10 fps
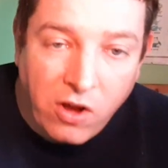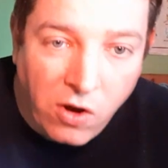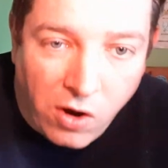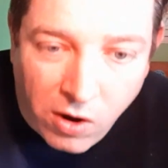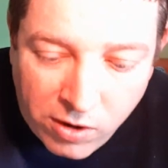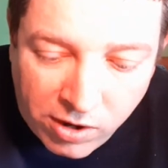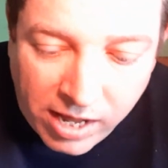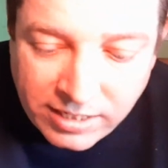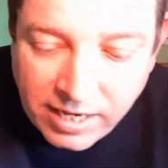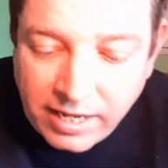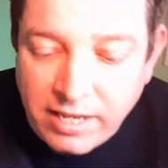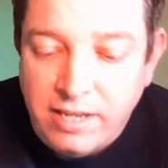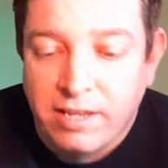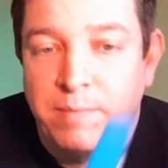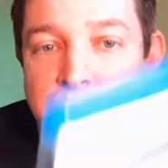Oh, classic.
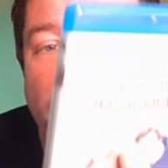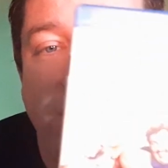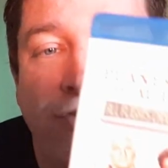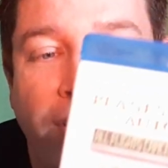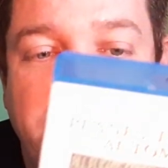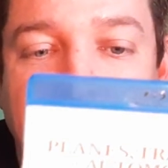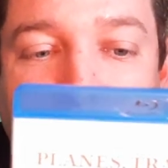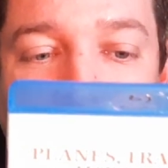Plane, Trains and